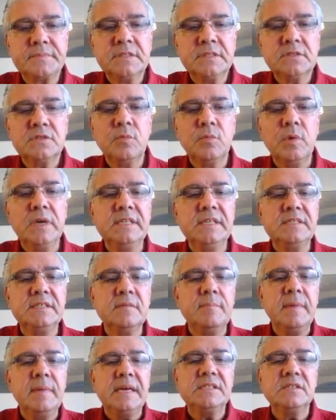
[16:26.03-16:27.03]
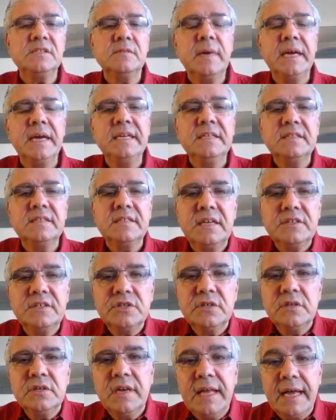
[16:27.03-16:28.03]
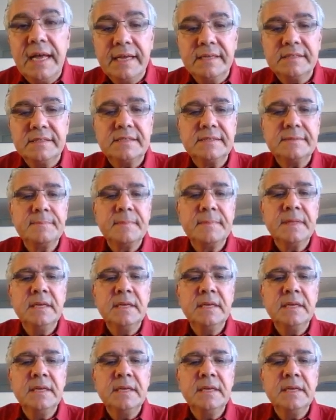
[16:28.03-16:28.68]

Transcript: So what is the Mastermind Intention Alliance?